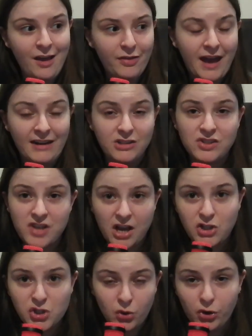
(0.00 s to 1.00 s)
That is
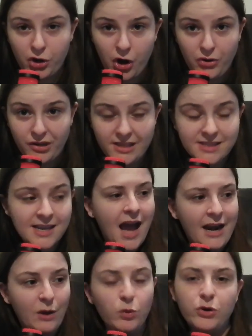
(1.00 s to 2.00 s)
such short notice.
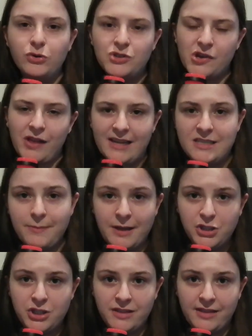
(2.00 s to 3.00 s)
And I would also like to
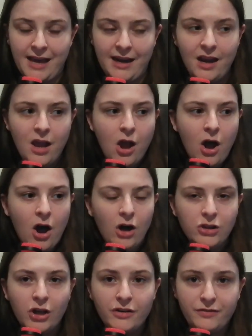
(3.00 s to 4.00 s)
mention that a
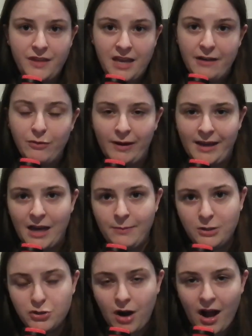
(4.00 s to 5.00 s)
lot of the F1
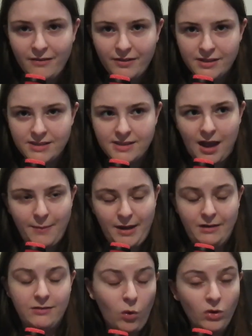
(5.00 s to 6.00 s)
Academy drivers, I
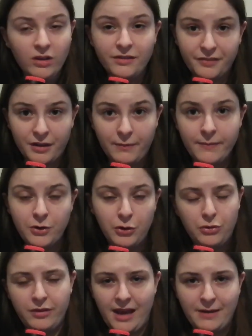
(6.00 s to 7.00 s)
mean, all of them
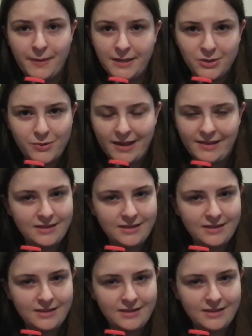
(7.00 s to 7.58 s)
knew they'd be doing